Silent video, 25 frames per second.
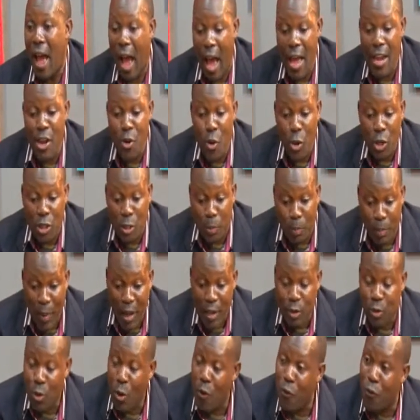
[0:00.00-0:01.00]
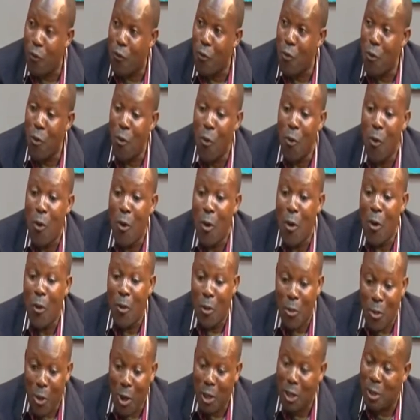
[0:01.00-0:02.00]
And he was part of
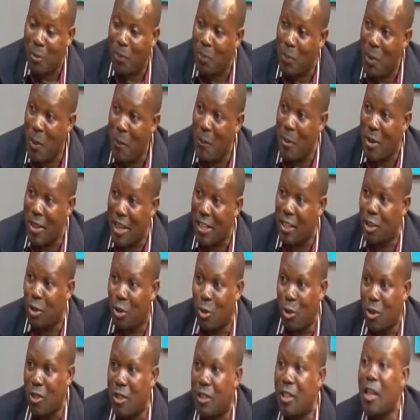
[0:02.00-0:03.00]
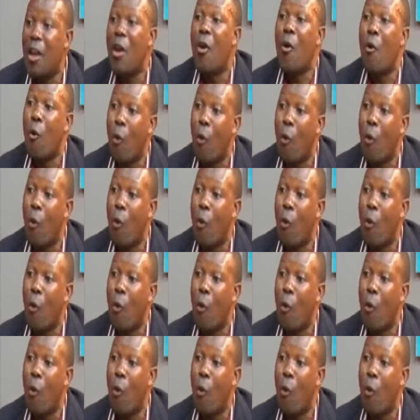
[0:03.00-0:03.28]
those people that sold.